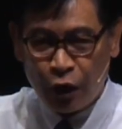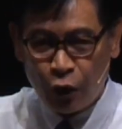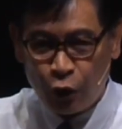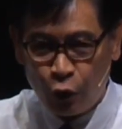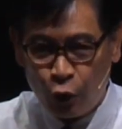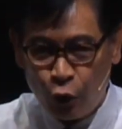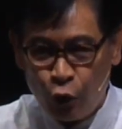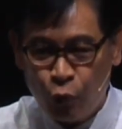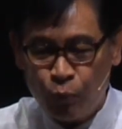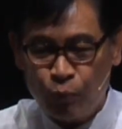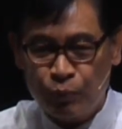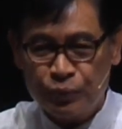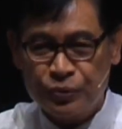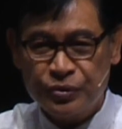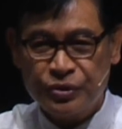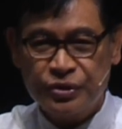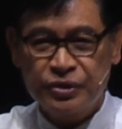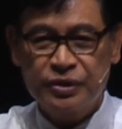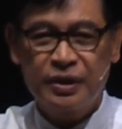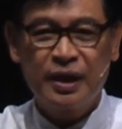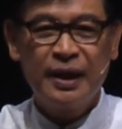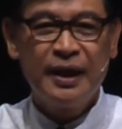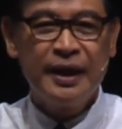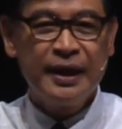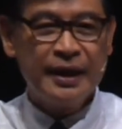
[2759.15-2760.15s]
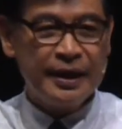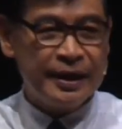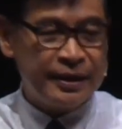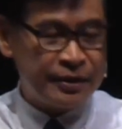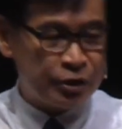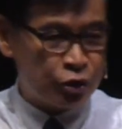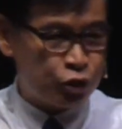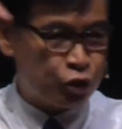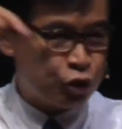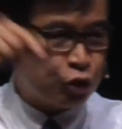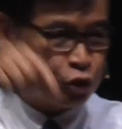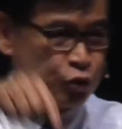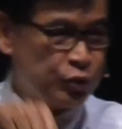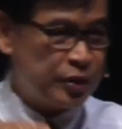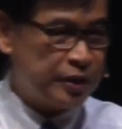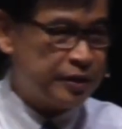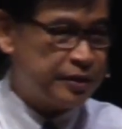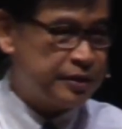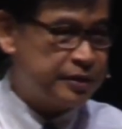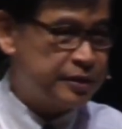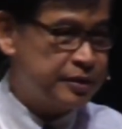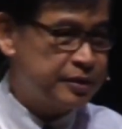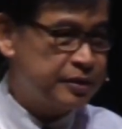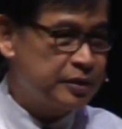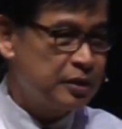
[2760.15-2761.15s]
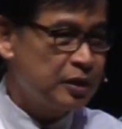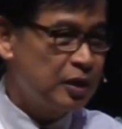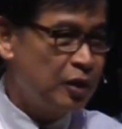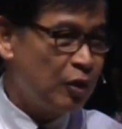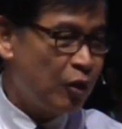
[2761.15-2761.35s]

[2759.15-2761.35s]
homes, in the streets,